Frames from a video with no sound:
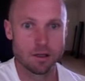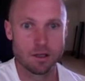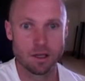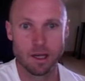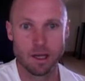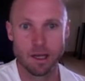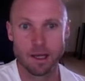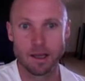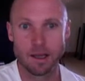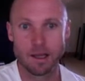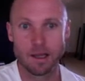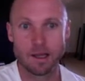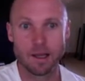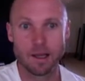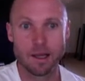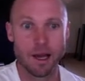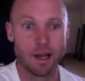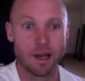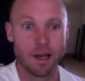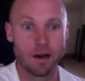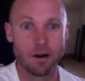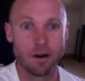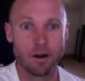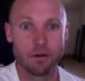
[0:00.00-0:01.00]
and then
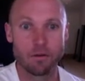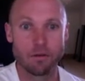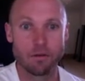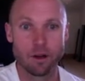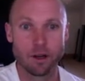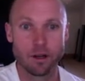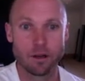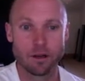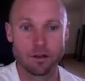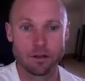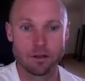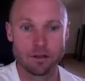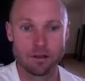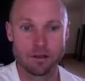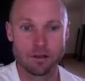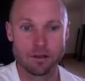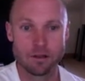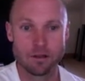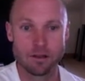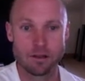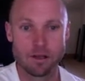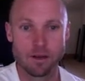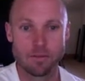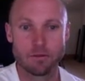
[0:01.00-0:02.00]
that area of weakness is
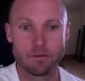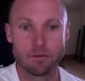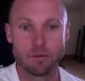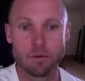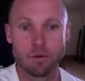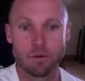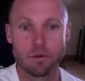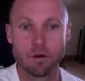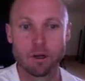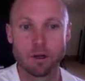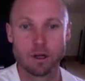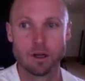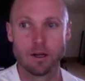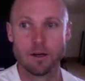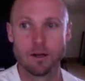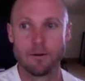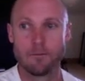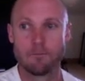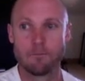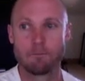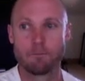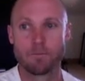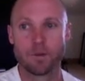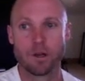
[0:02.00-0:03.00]
susceptible
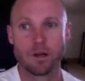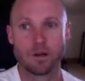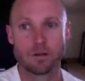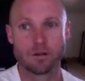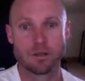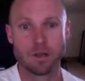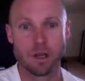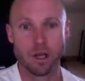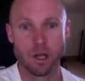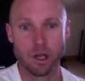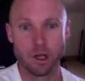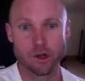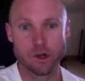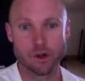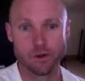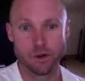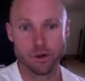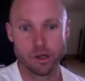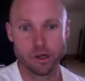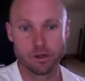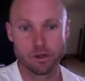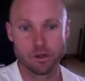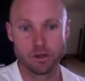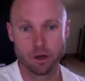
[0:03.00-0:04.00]
uh, to
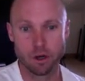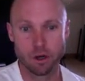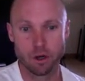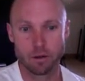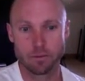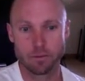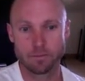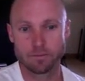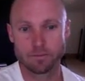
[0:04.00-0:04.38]
injury so